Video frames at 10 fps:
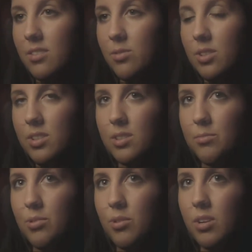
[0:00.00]
really just a
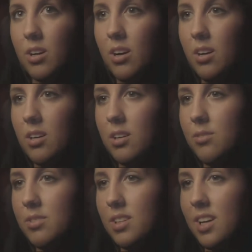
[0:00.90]
broken heart. It
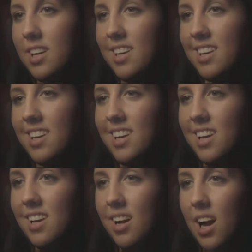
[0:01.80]
was like
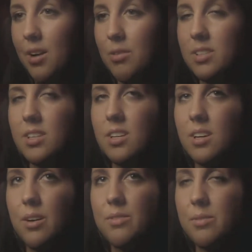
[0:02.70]
I wasn't
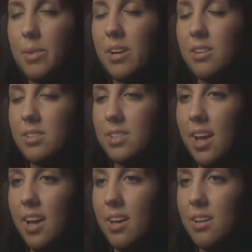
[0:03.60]
enough to make her
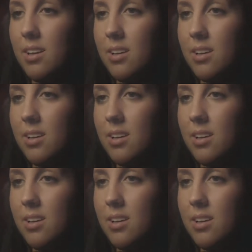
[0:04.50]
stay. I